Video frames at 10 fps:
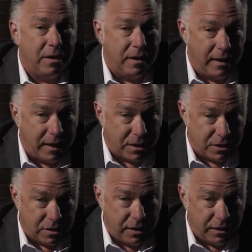I
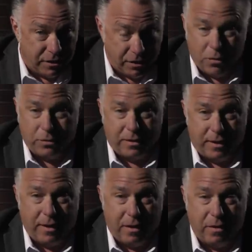actually don't
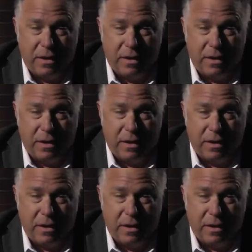care.